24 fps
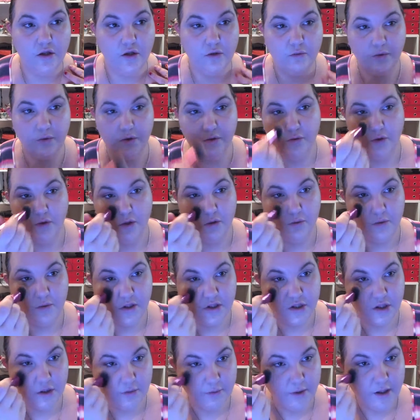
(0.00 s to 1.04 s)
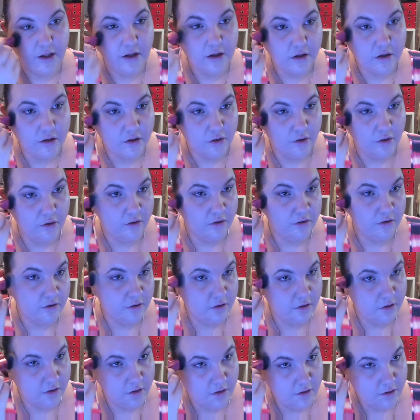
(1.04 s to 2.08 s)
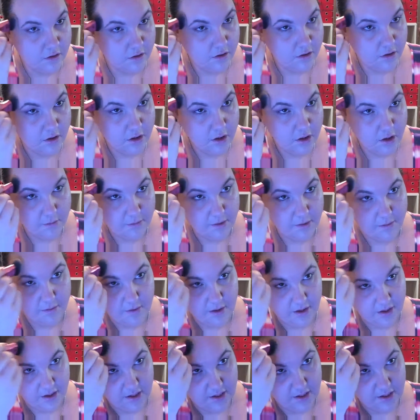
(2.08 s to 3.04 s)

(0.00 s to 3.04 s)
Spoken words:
the real you is showing, not, people